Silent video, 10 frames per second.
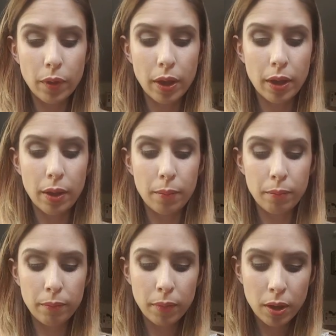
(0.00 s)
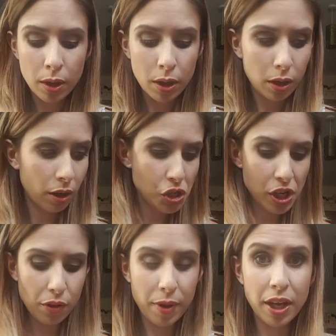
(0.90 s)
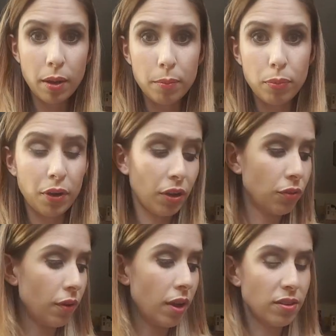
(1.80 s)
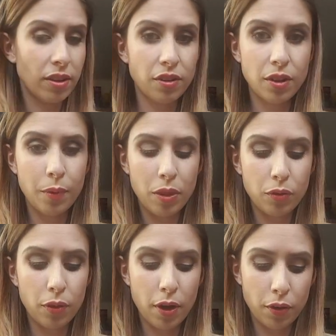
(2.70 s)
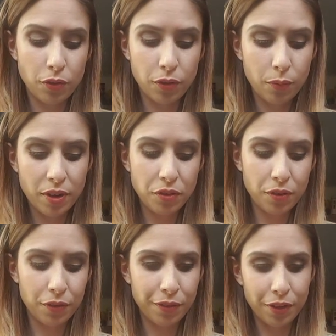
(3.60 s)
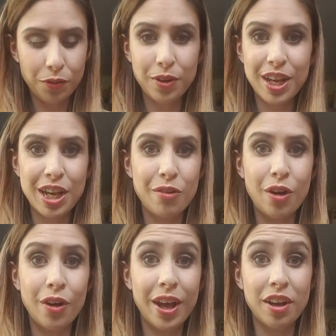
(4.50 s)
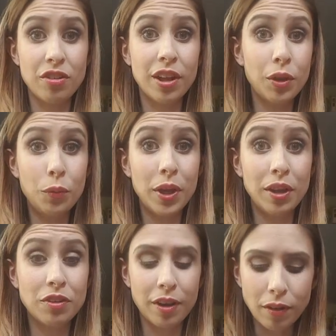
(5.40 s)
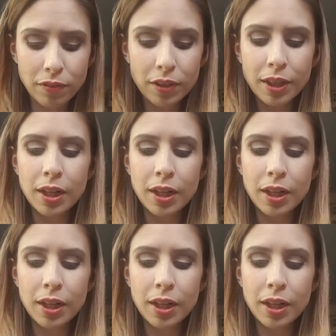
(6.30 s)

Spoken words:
I'm going to show you the makeup products first, seeing as I went through those, and the rest that are in here are actually Unique stuff.